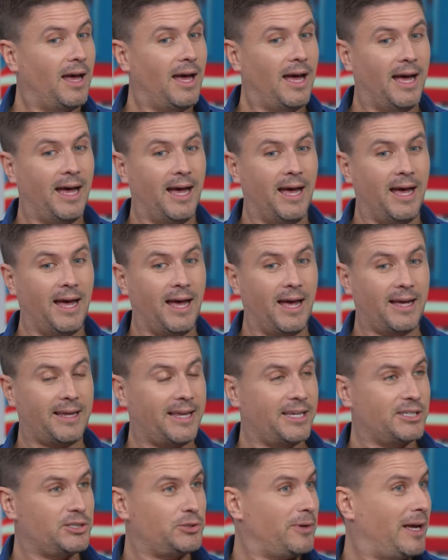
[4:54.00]
I
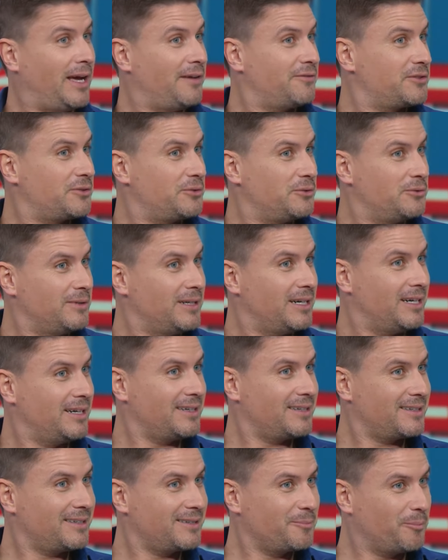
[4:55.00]
guess you have to
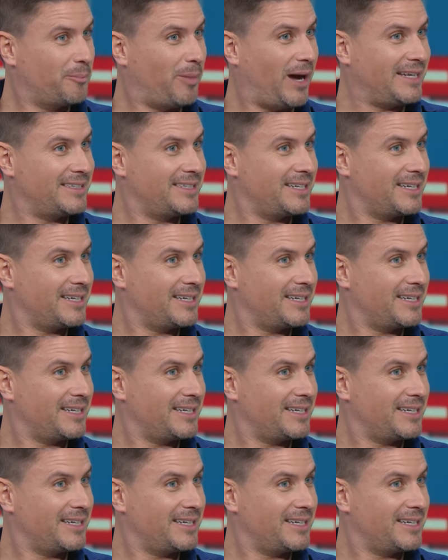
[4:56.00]
buy tickets.